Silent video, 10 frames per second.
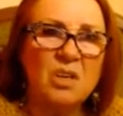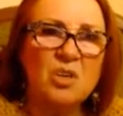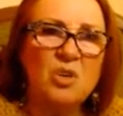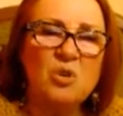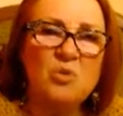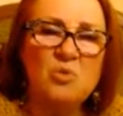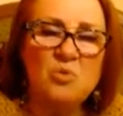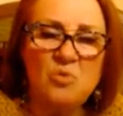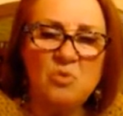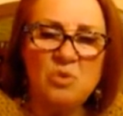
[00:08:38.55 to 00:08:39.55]

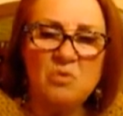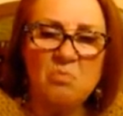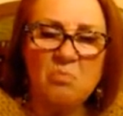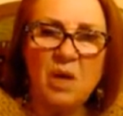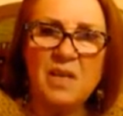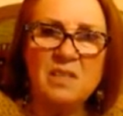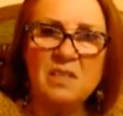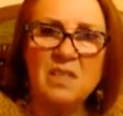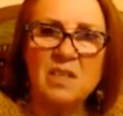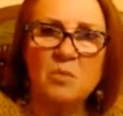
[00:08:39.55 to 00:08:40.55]
glued
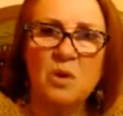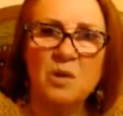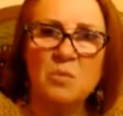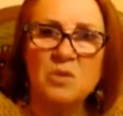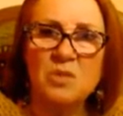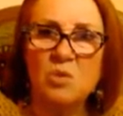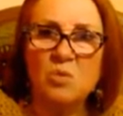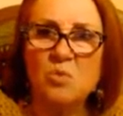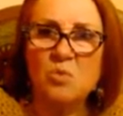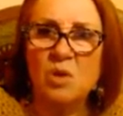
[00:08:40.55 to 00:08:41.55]
binding where it was
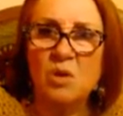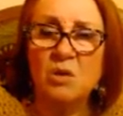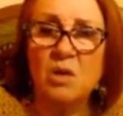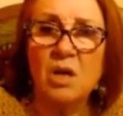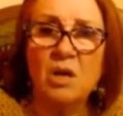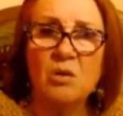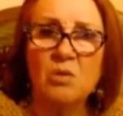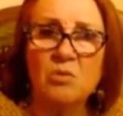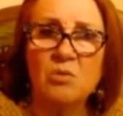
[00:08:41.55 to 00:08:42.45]
torn long ago.